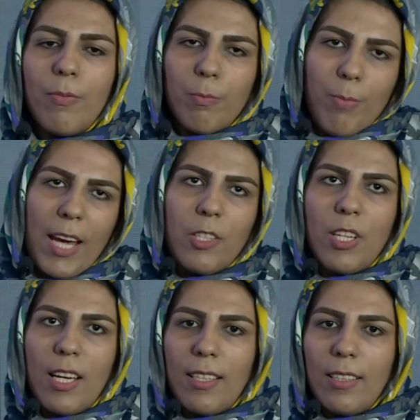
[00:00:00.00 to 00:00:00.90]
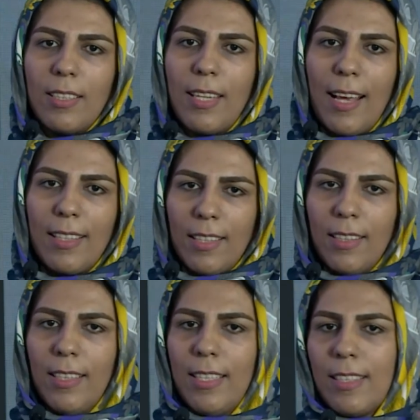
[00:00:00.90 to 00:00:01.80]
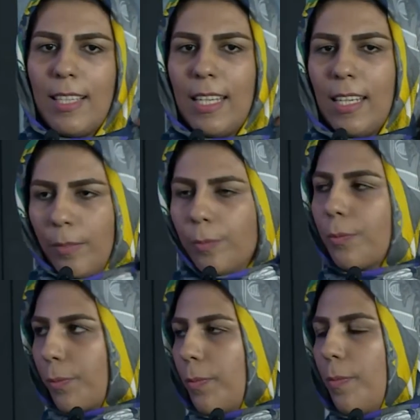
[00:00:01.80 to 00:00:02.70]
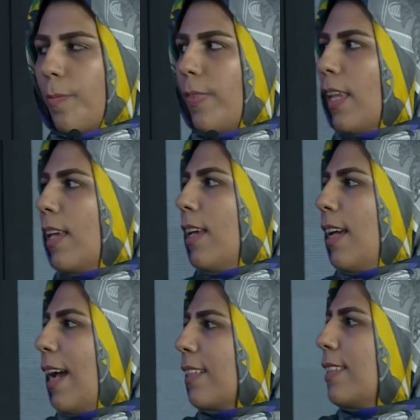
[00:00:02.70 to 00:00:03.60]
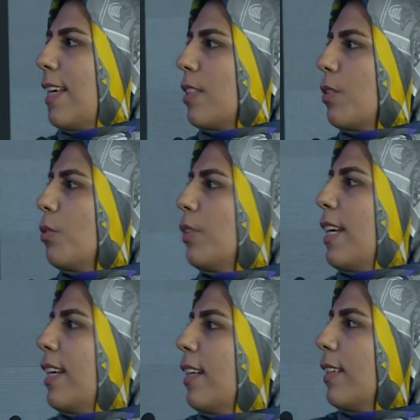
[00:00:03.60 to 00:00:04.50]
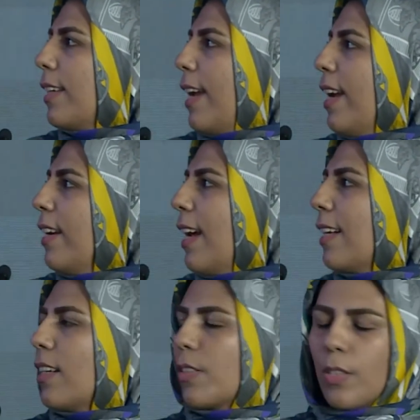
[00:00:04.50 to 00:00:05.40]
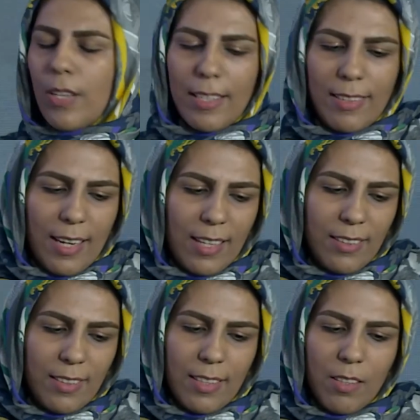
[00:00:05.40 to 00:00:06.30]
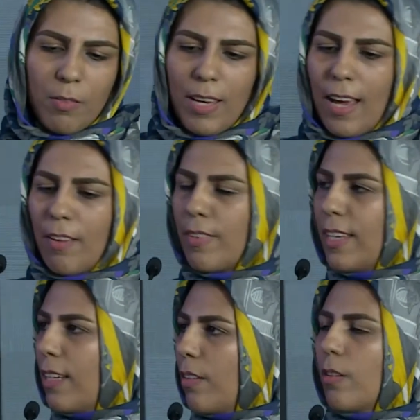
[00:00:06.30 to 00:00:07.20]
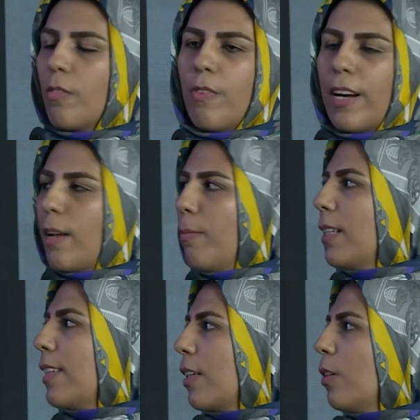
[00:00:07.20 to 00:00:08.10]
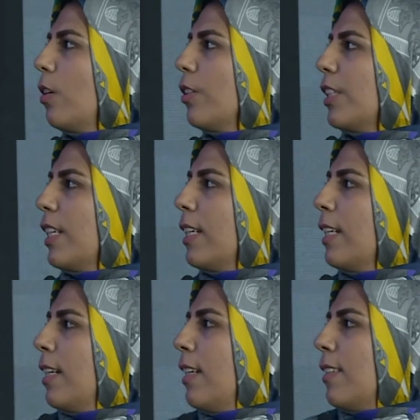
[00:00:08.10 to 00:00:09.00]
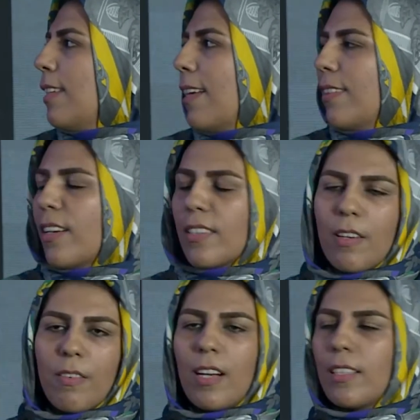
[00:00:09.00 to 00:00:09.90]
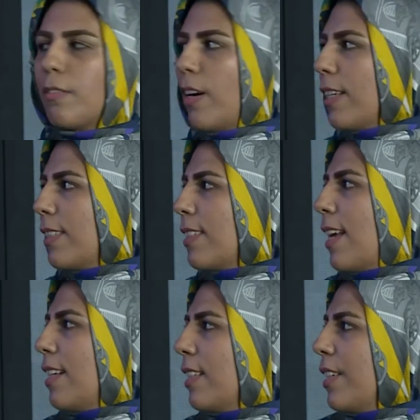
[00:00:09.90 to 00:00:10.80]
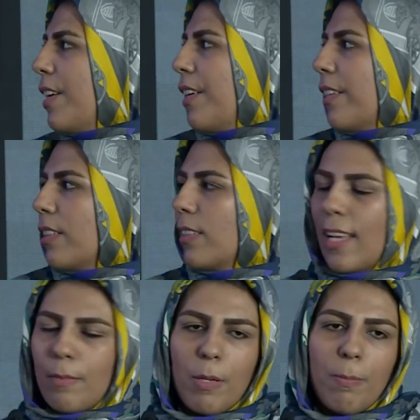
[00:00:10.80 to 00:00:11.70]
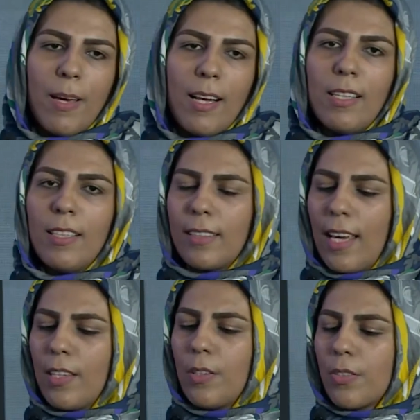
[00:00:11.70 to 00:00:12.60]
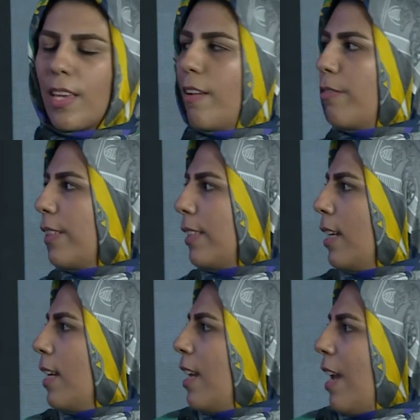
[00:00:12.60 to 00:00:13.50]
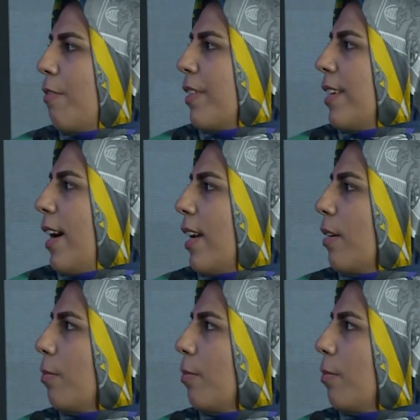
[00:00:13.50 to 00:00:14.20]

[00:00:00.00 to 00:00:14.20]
patient can easily access to the care, and also at the end, we have a wearable technology that there are several devices and gear that people can use every time.